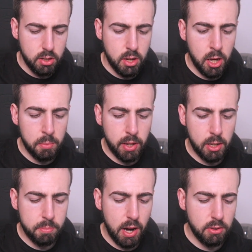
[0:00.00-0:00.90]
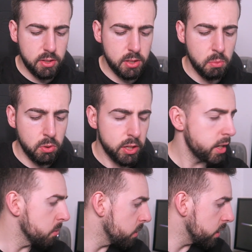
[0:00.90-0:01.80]
In comparison to what the
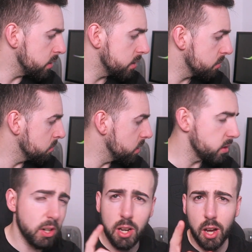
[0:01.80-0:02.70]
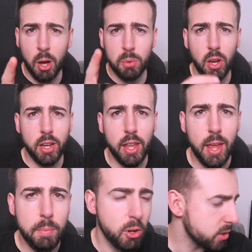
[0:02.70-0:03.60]
other one is, which I will go and get
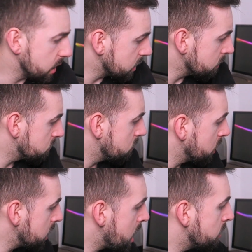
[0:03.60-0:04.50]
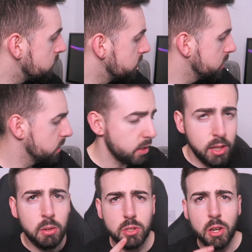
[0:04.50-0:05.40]
that box actually right now, and
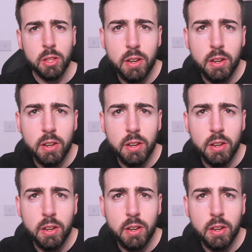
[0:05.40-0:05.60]
then I'll show you the